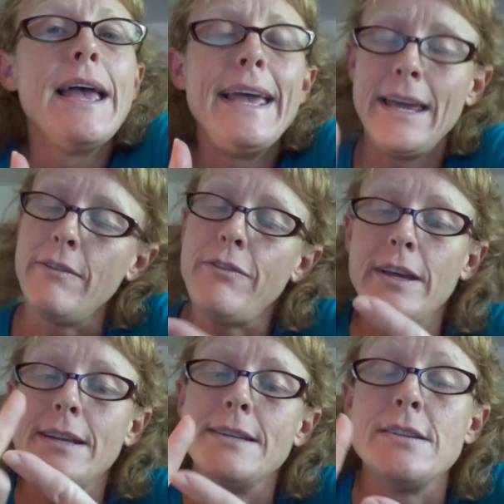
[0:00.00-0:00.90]
If
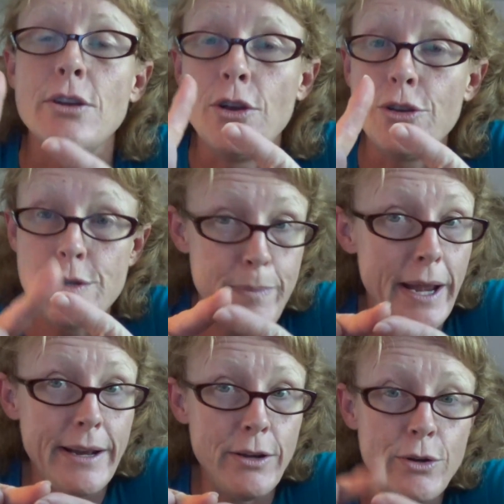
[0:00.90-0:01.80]
it is
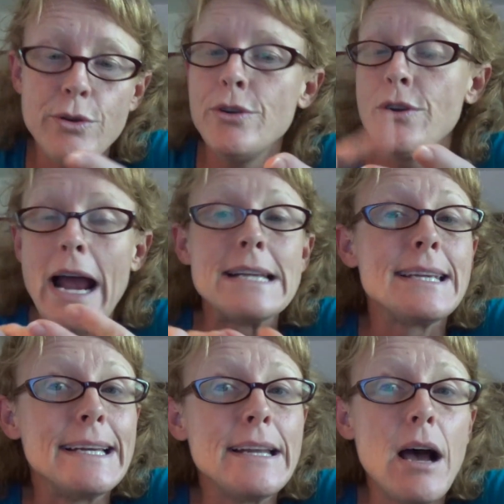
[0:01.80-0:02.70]
spayed and neutered, you're
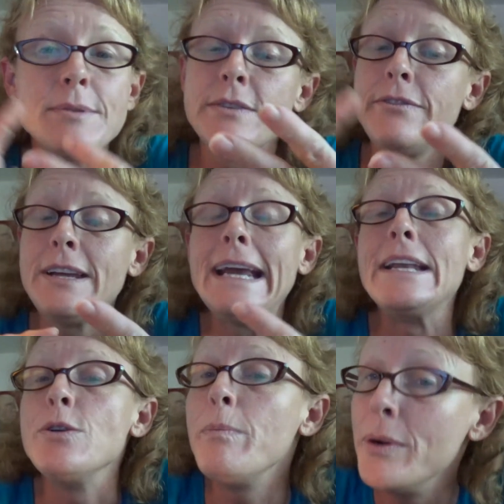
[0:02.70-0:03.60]
asking adoption fee,
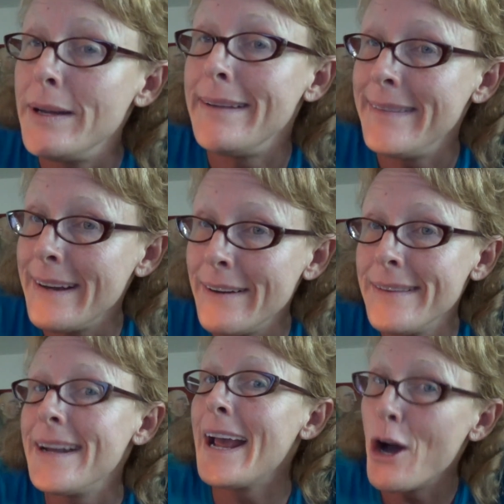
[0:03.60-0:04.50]
and you put in there
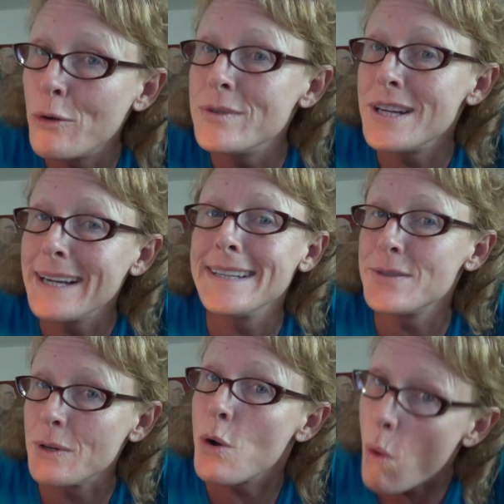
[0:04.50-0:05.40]
that a home check
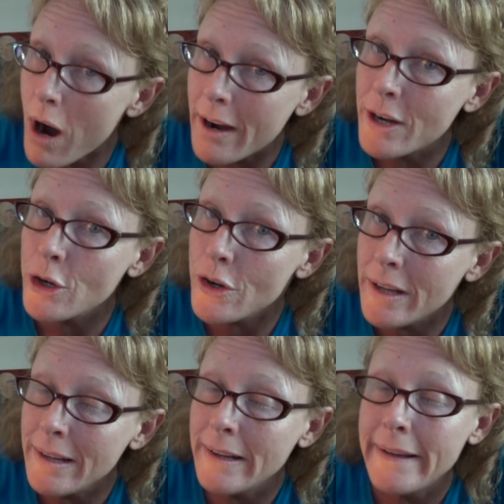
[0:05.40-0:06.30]
is required,
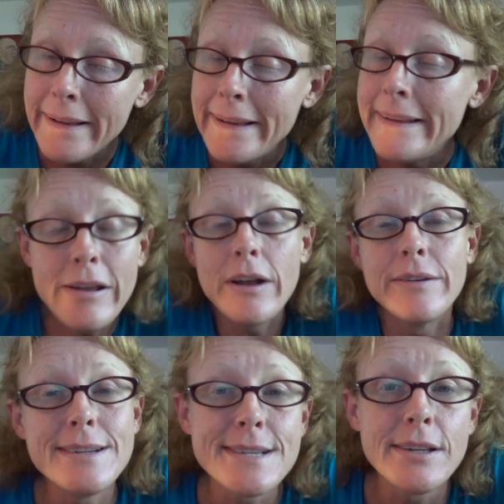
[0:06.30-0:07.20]
no, I don't
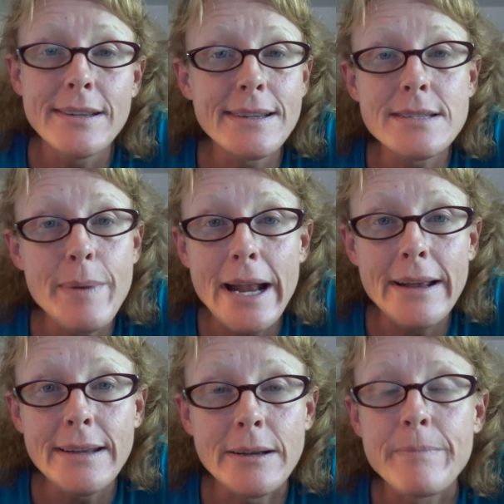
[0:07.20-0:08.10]
necessarily think that's a bad
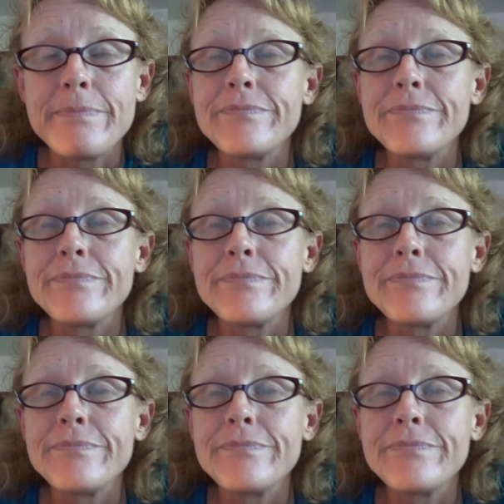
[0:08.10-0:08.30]
idea.